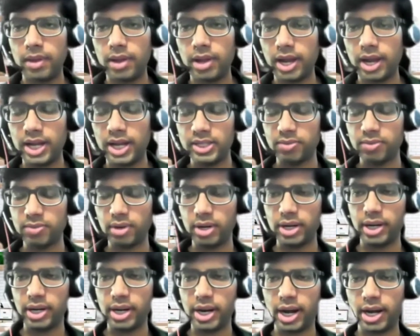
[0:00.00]
As far
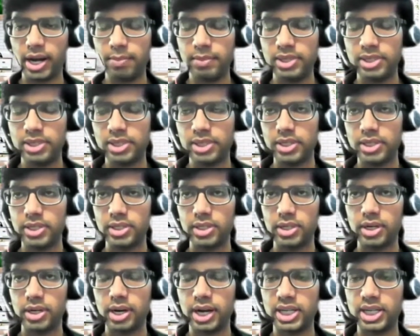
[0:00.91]
time is
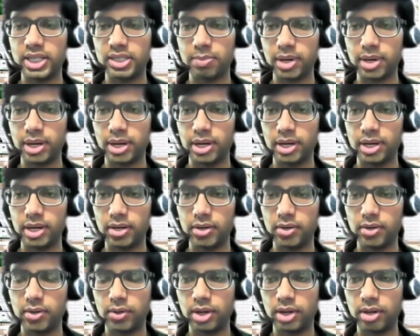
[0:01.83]
concerned, I spent a
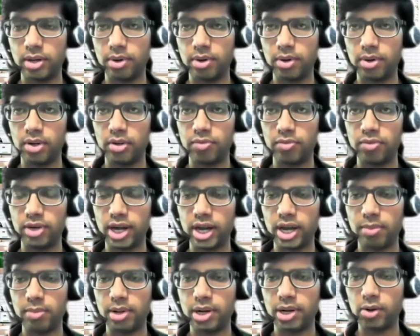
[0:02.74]
good amount of
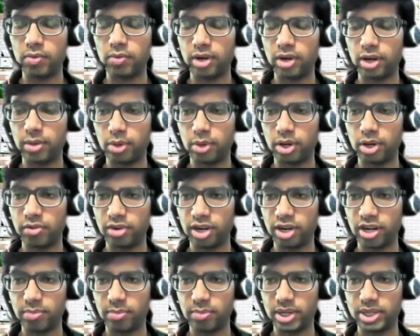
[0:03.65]
time, around
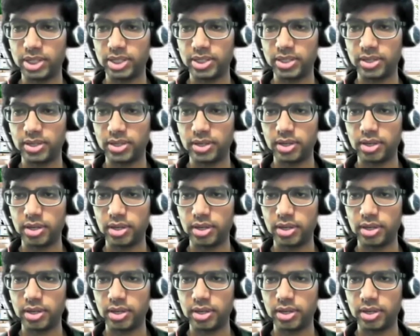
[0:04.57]
1.5 months.